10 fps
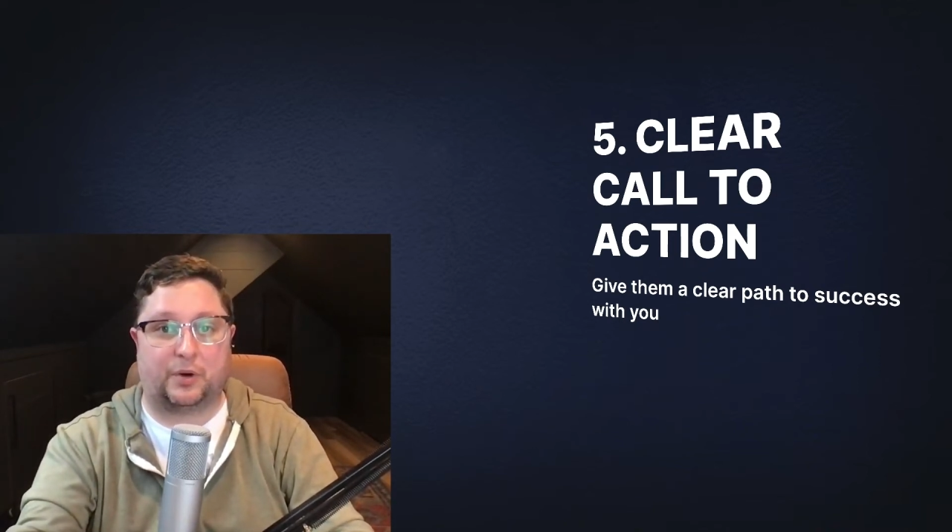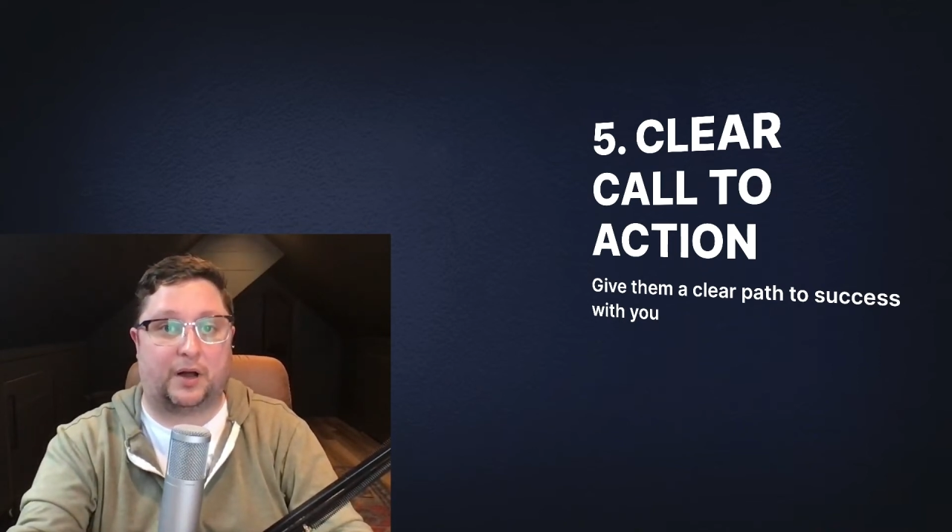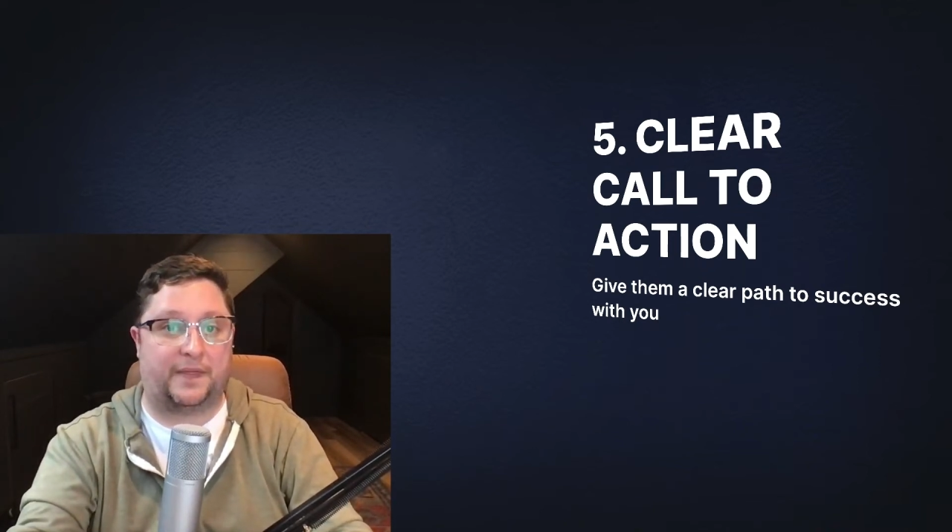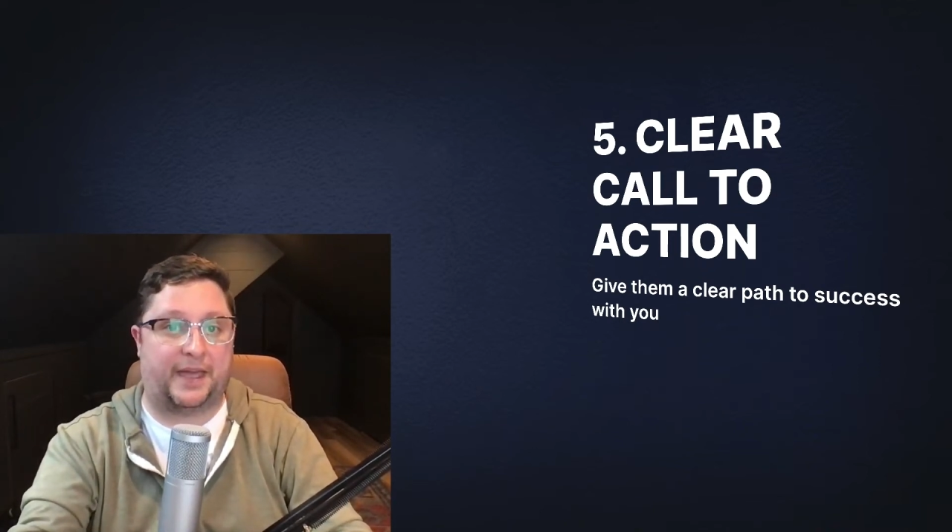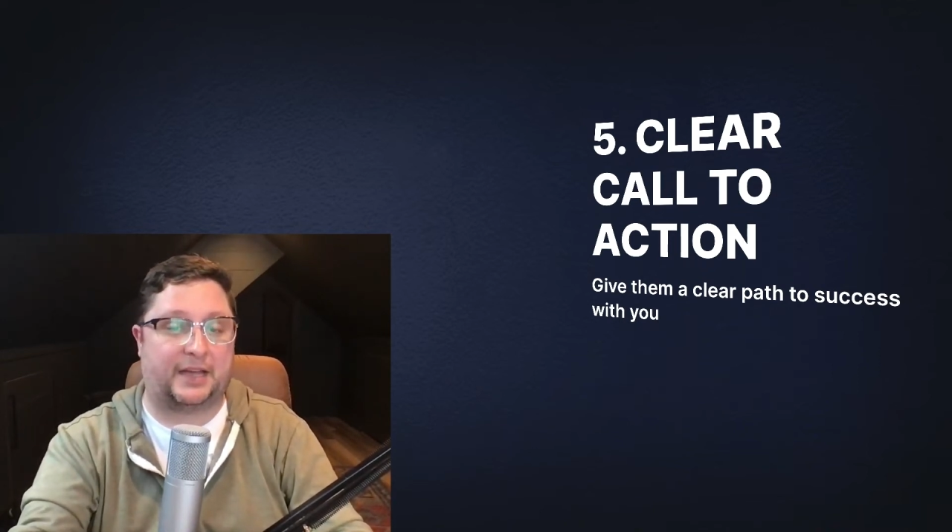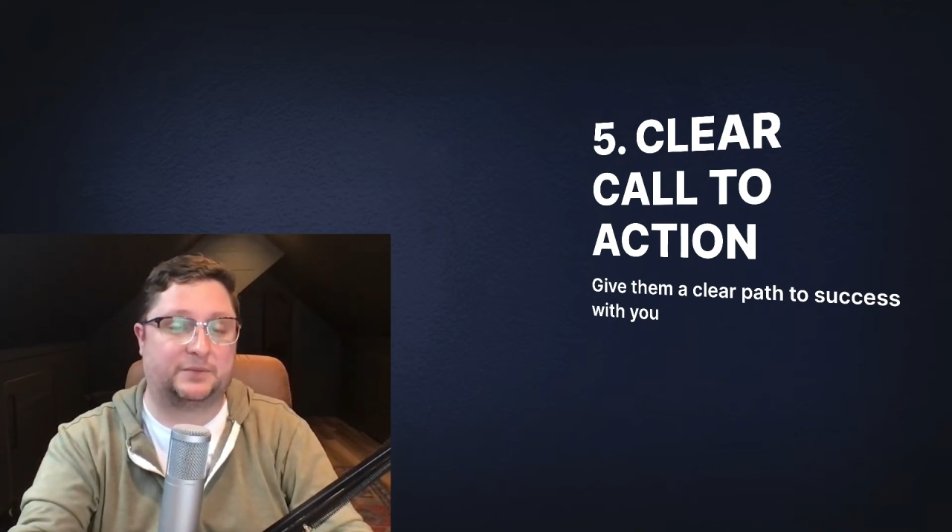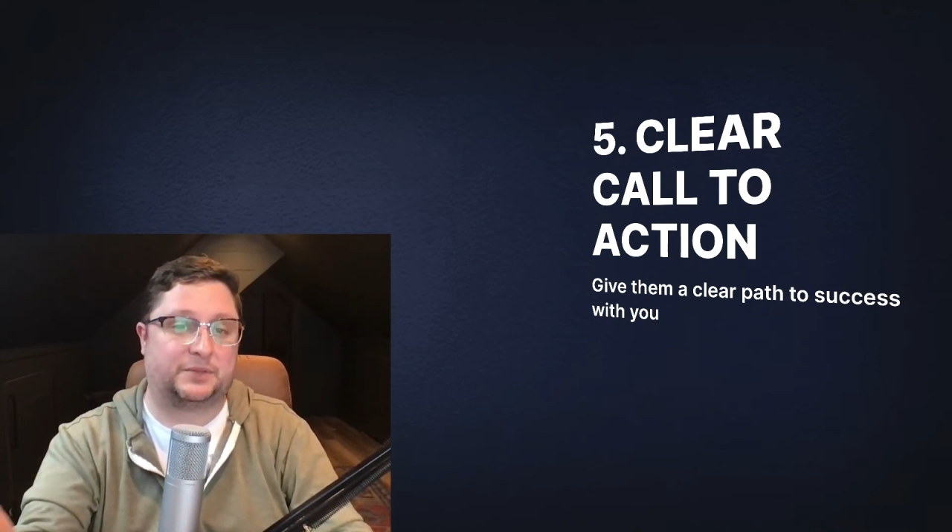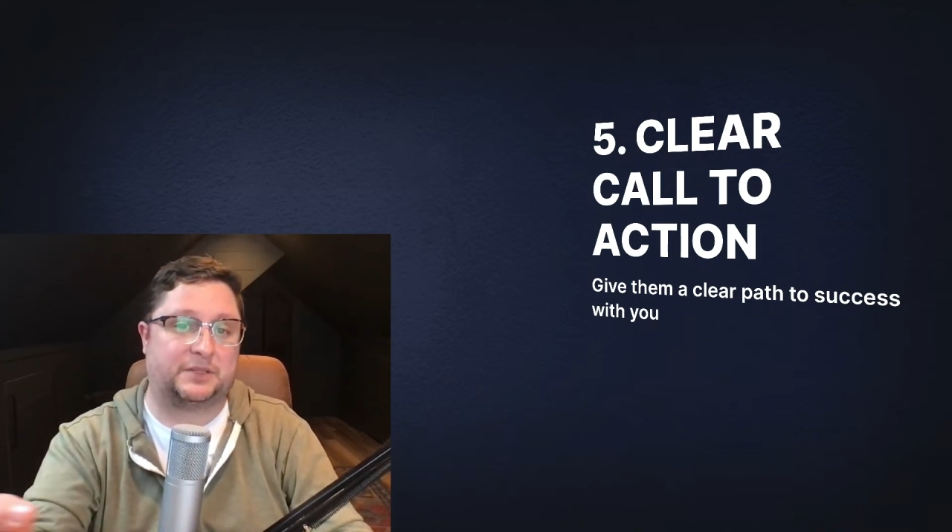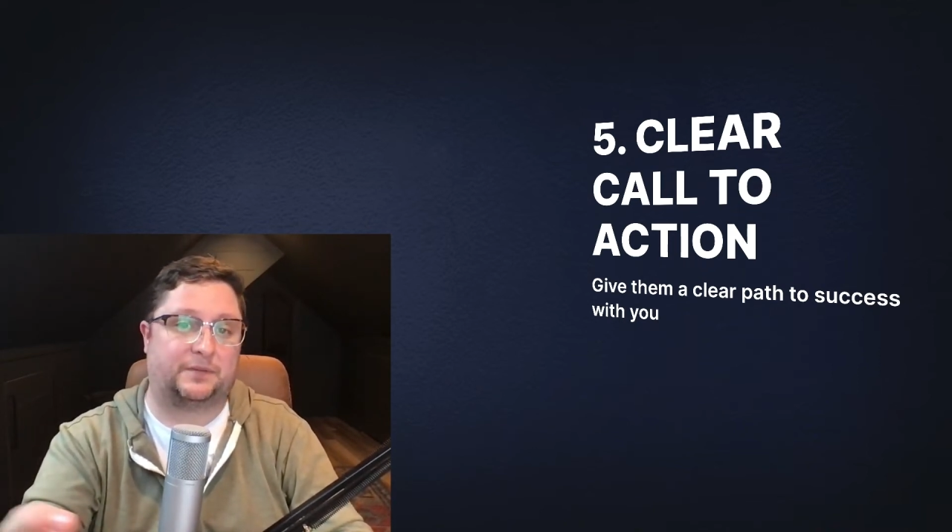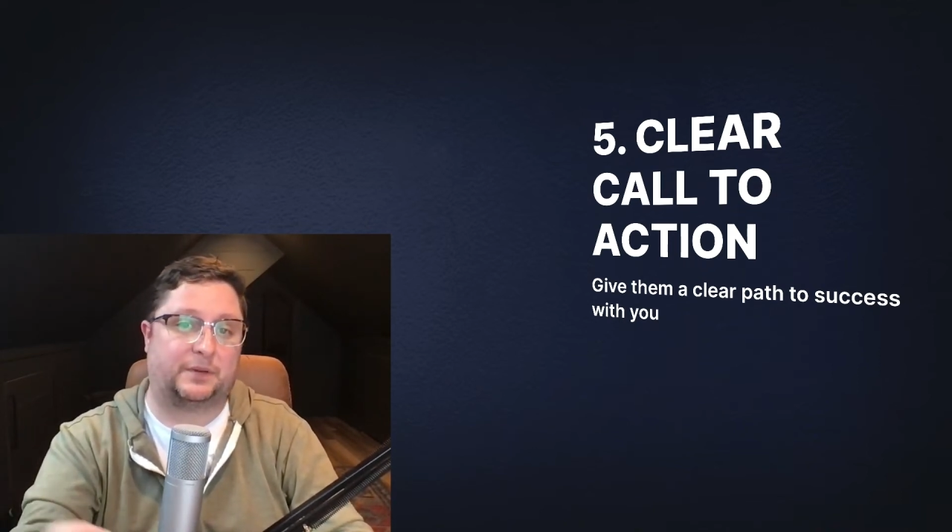on that
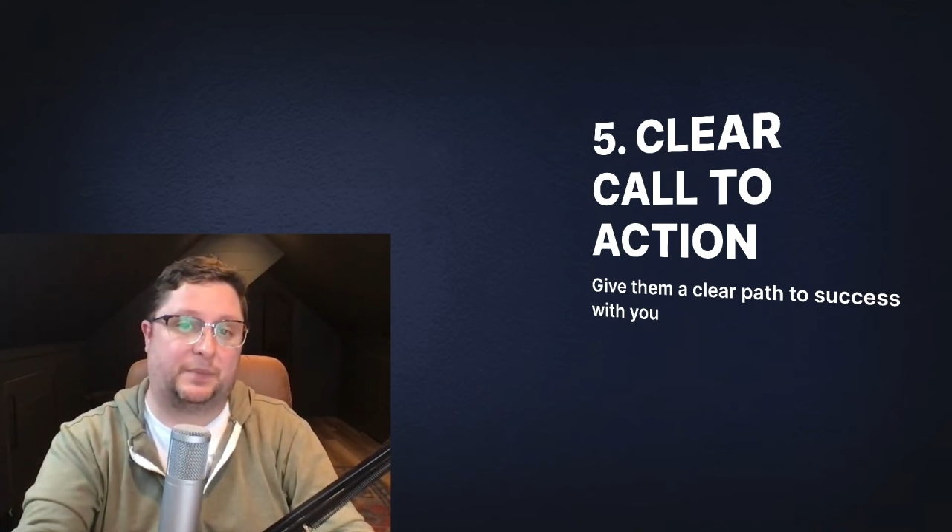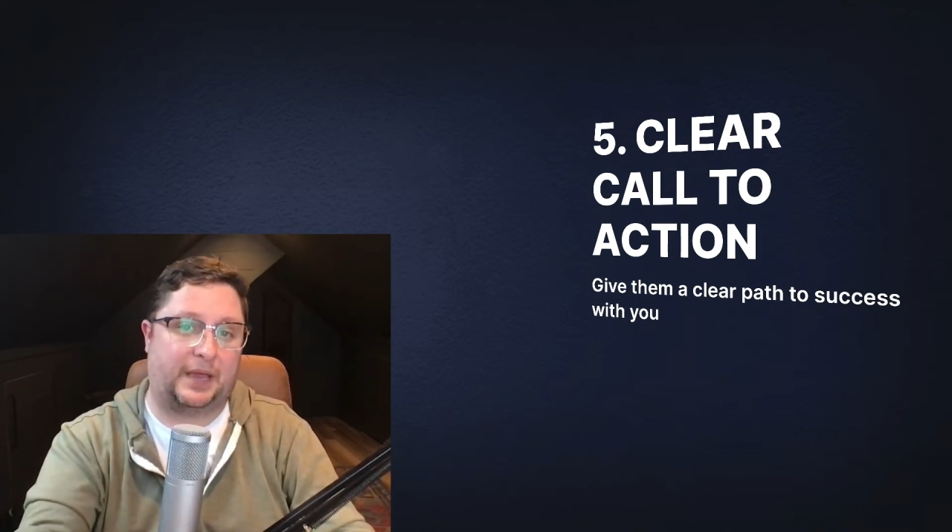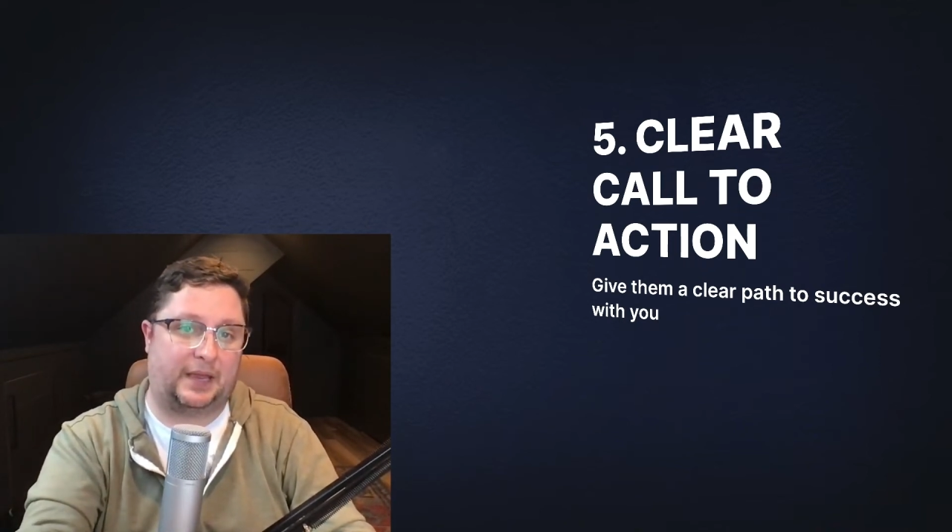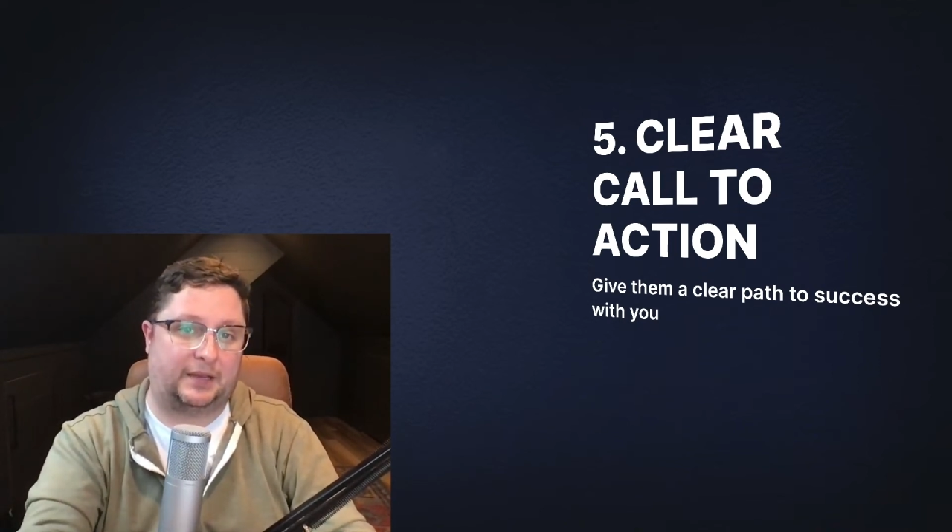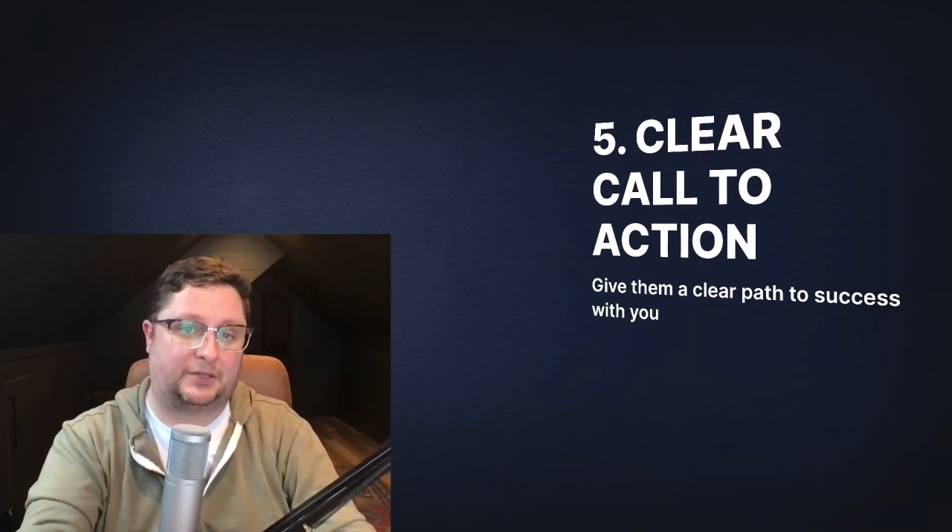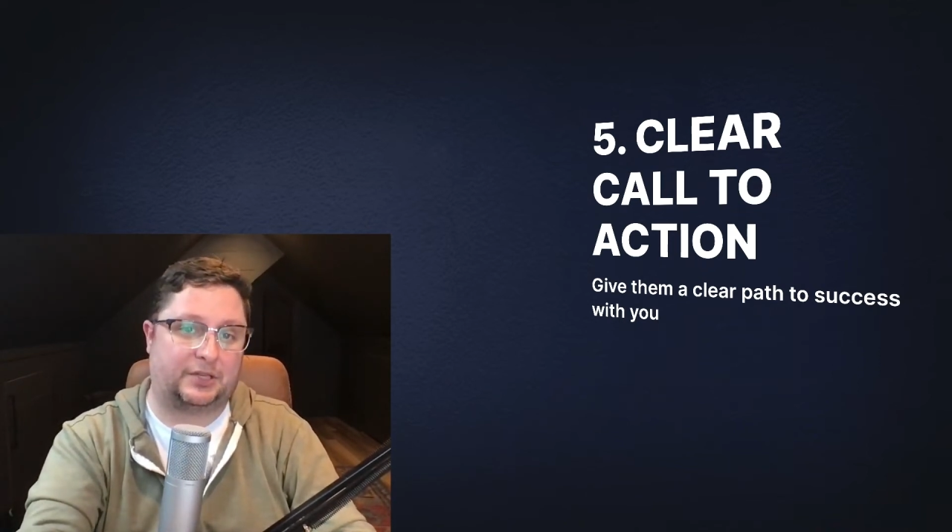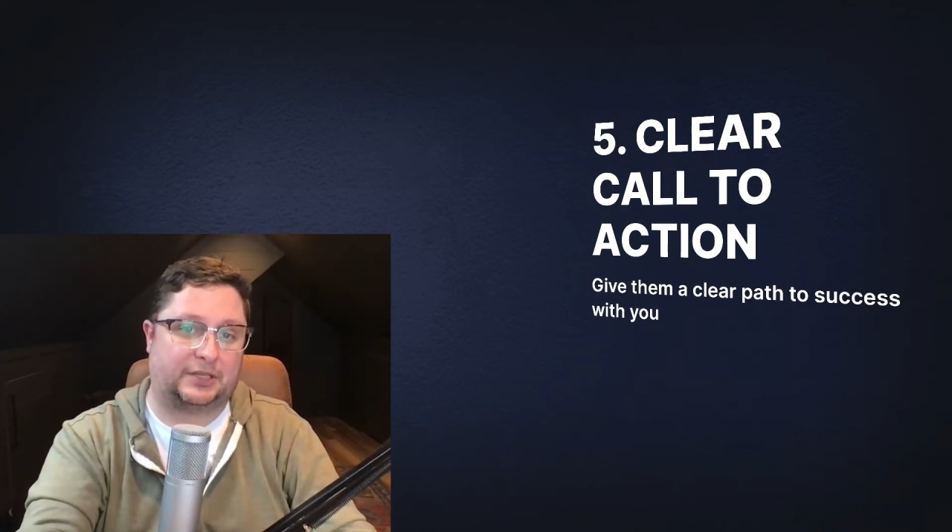specific page.